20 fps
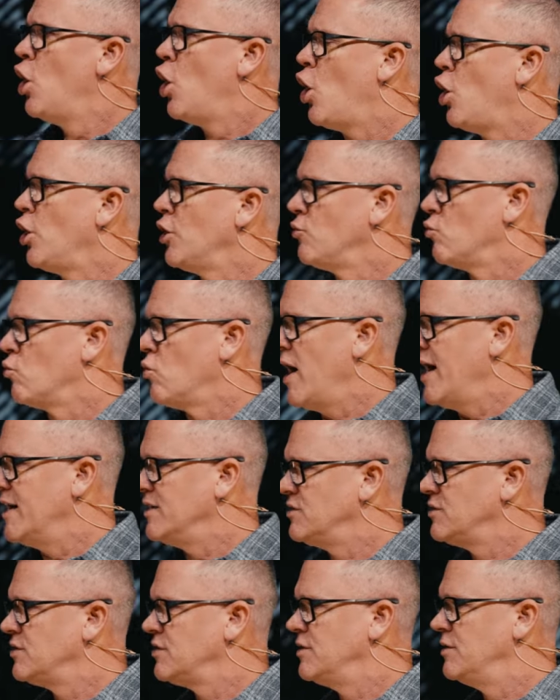on
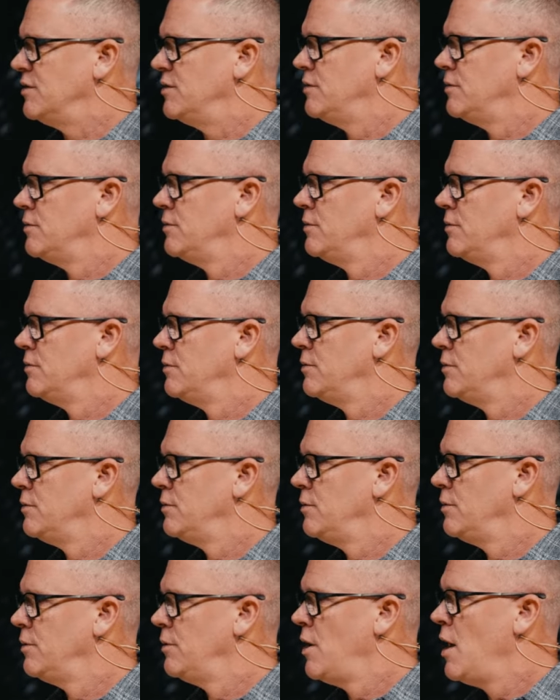rest.
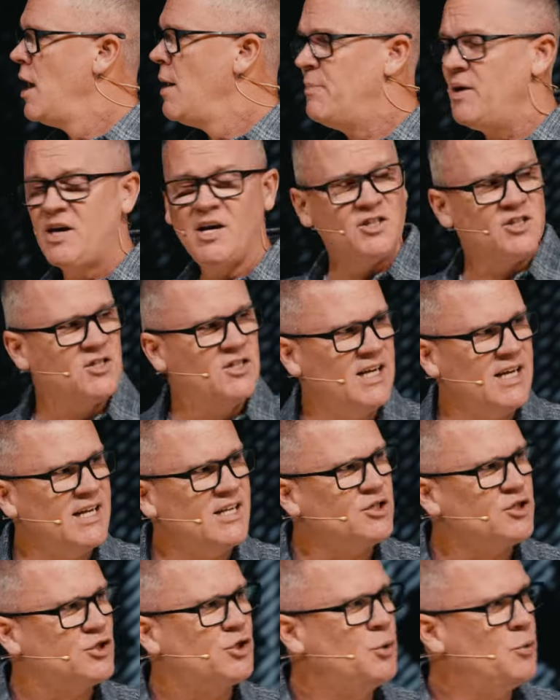Because
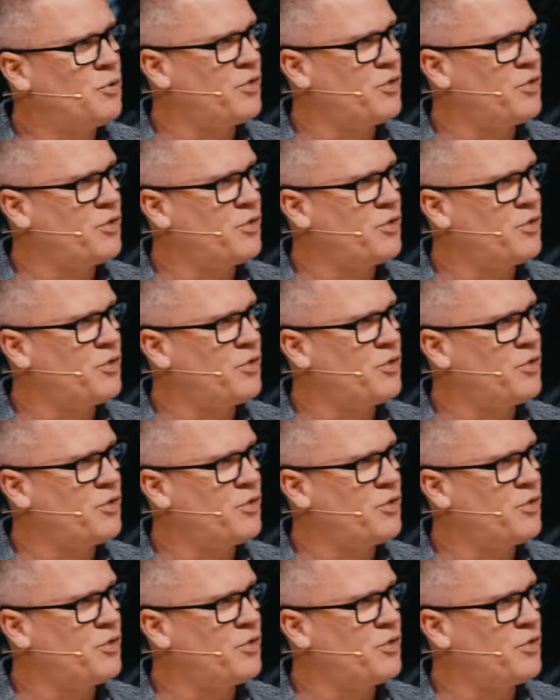these two